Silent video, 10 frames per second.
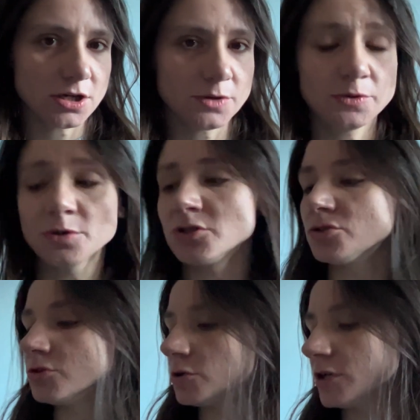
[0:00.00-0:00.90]
Hope you
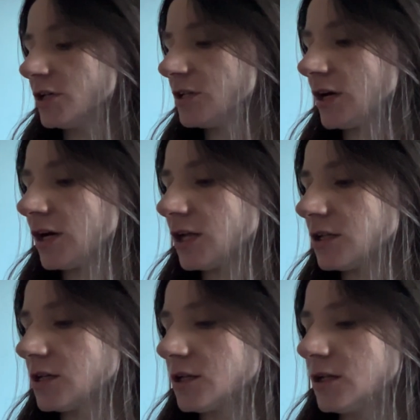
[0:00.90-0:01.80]
enjoyed,
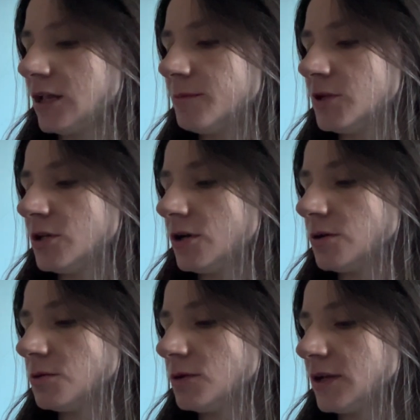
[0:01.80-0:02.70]
and let me
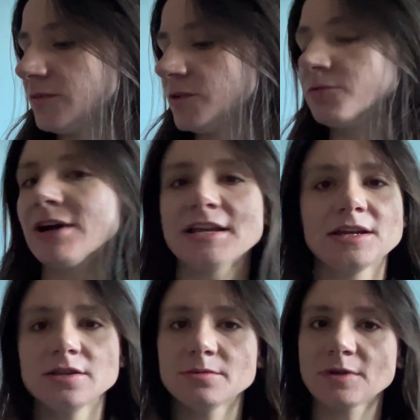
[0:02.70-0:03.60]
know if you've read
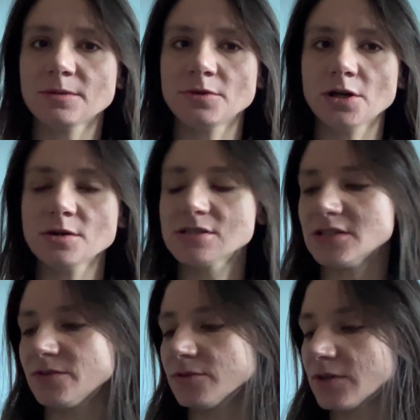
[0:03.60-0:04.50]
any of them down below and see
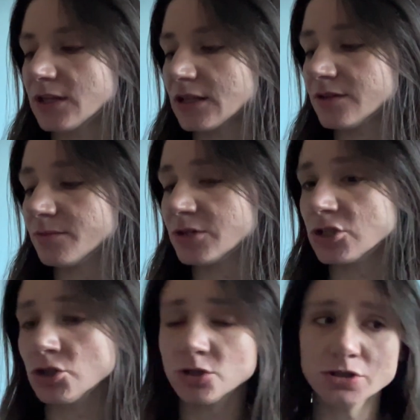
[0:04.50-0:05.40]
if you think any of them any
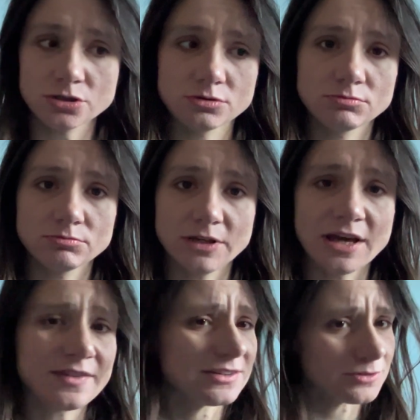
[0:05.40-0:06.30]
good. But
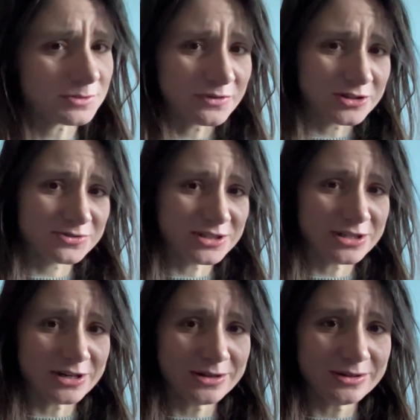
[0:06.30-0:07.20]
yeah, thanks for watching my first
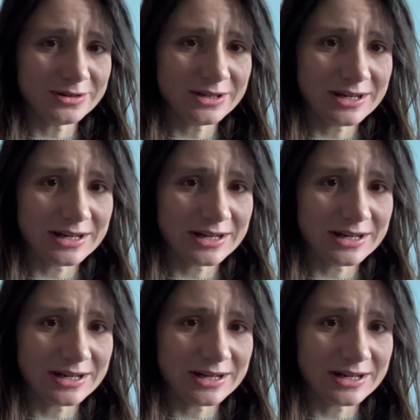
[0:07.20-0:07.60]
video.